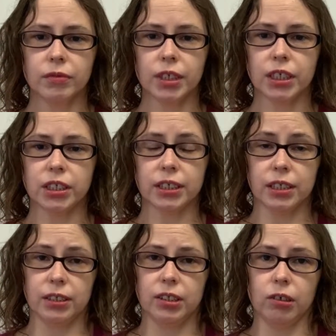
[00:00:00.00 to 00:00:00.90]
it just
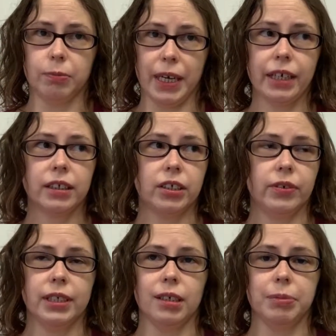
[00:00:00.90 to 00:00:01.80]
gets so bad that you
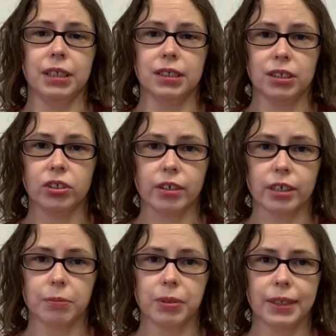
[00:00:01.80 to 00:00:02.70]
end up in this
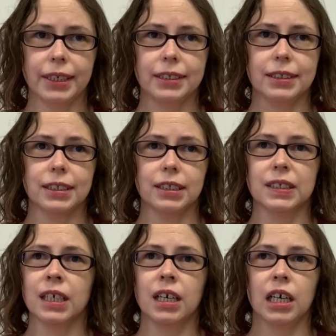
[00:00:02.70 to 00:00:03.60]
dark place,
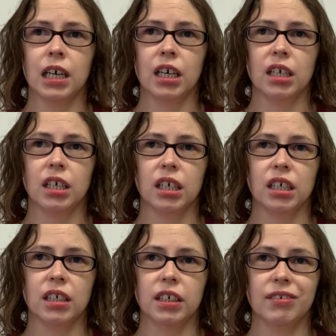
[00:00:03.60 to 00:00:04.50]
this
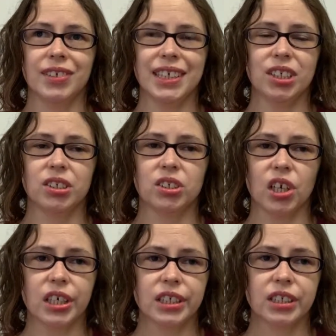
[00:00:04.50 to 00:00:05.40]

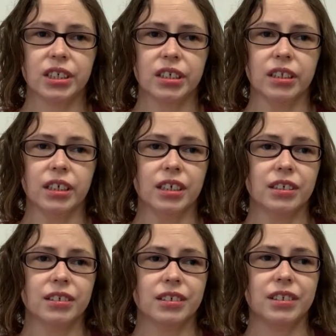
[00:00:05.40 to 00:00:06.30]
exhaustion
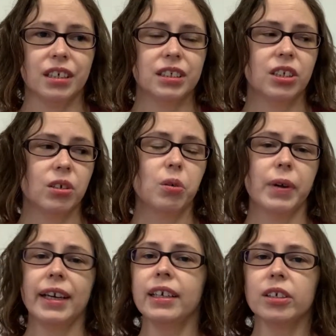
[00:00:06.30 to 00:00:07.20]
that doesn't go
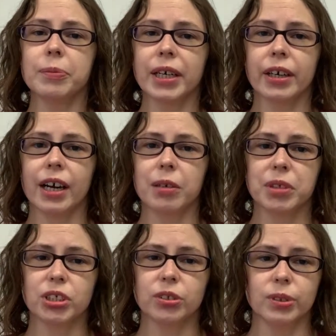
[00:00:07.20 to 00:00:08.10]
away no matter how
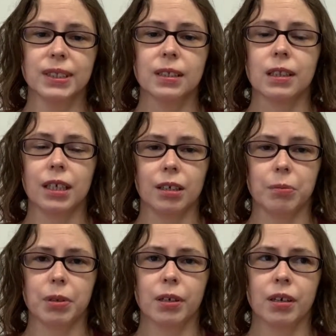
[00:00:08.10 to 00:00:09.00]
much you sleep,
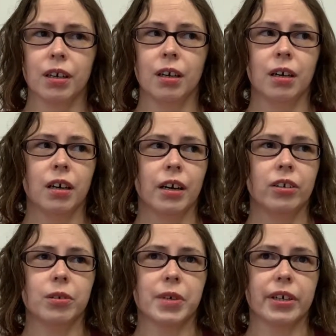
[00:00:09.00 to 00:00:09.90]

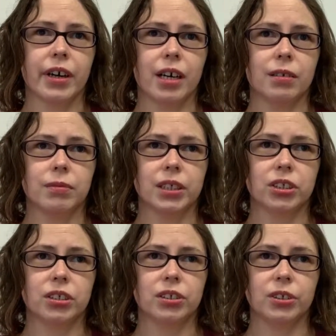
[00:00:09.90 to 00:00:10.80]
no matter how
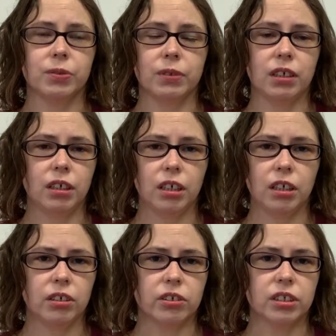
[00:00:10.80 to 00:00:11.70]
much you
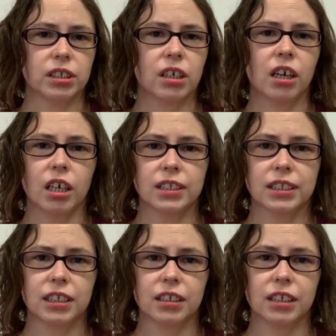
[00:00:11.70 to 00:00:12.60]
eat. You're just
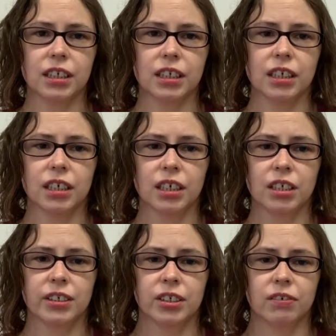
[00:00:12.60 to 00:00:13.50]
constantly
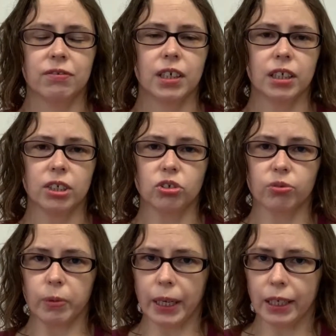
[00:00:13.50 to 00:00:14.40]
feeling
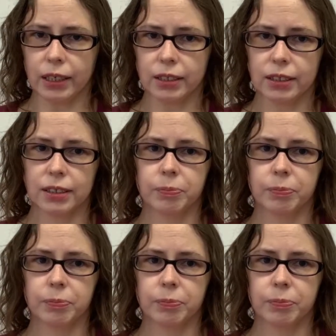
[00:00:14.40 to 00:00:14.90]
drained.